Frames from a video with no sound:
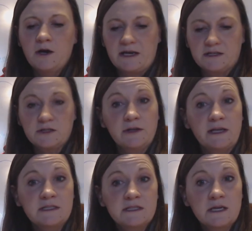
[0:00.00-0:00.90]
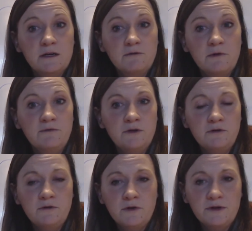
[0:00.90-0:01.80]
Okay, so let's
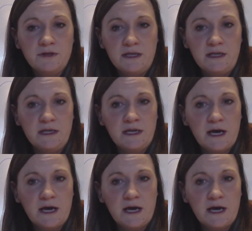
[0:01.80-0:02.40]
review the